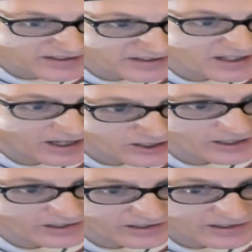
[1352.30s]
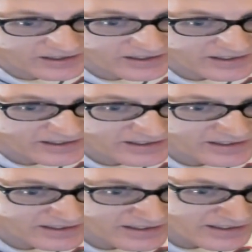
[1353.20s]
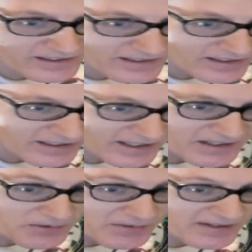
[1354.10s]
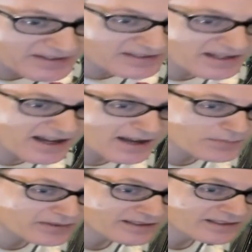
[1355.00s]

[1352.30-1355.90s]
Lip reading: touching, at the very top,